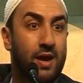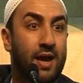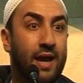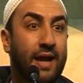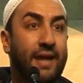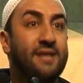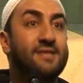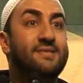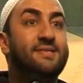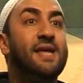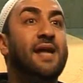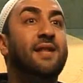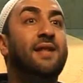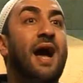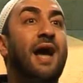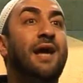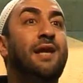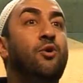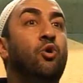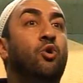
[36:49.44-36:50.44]
He said,
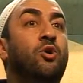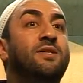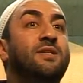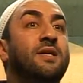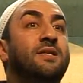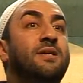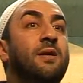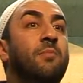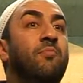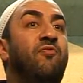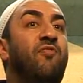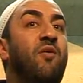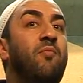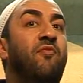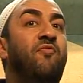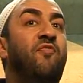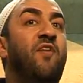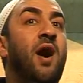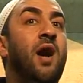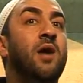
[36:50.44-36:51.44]
I looked at him from
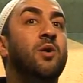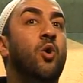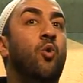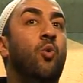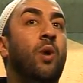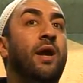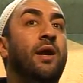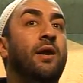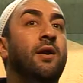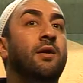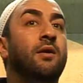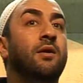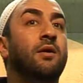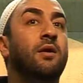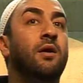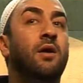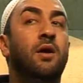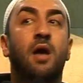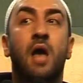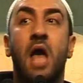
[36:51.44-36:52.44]
far away.
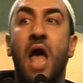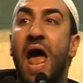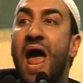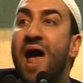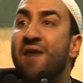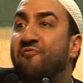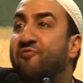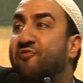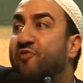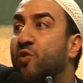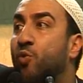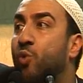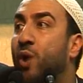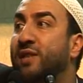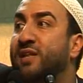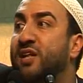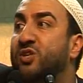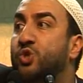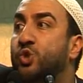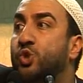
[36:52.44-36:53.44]

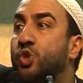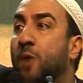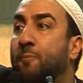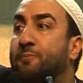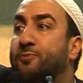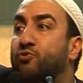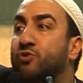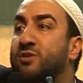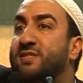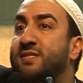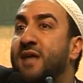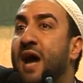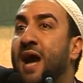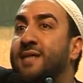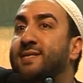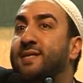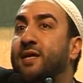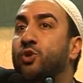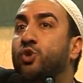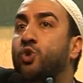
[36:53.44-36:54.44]
Everyone had stopped
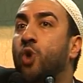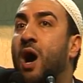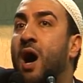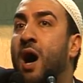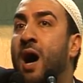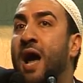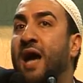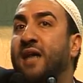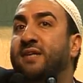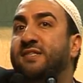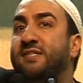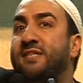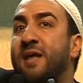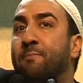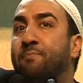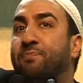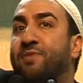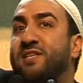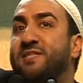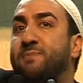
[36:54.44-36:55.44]
reciting dua
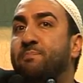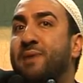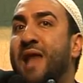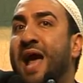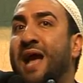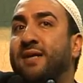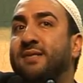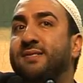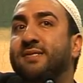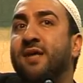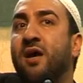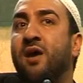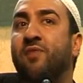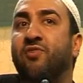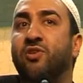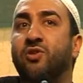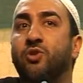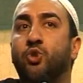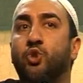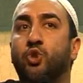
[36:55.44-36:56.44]
except this black
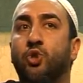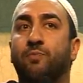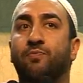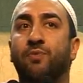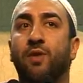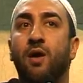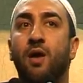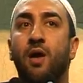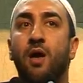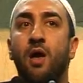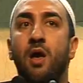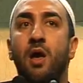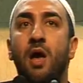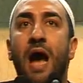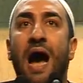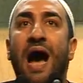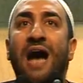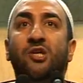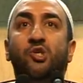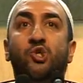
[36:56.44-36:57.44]
servant.
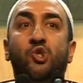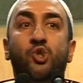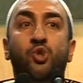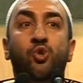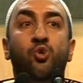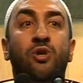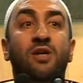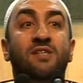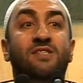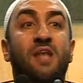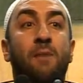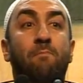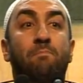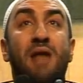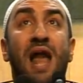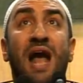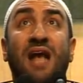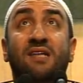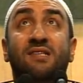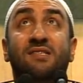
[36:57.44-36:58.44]
As soon as the
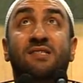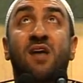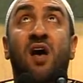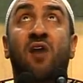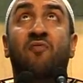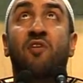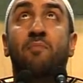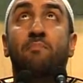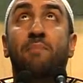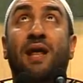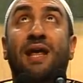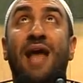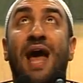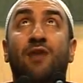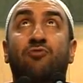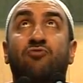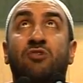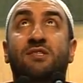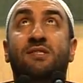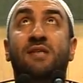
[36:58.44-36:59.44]
black servant
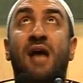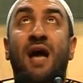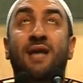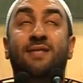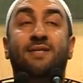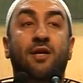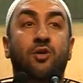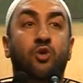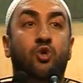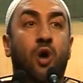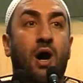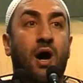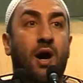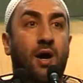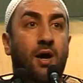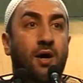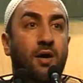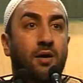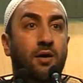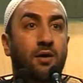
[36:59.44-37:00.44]
began reciting
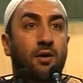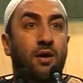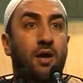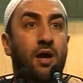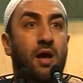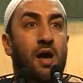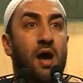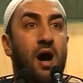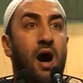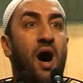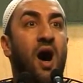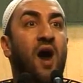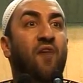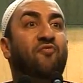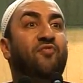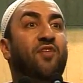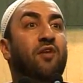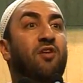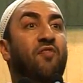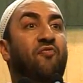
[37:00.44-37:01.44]
dua,
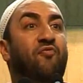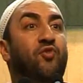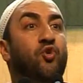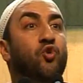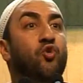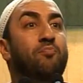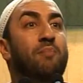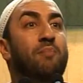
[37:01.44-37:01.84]
after a few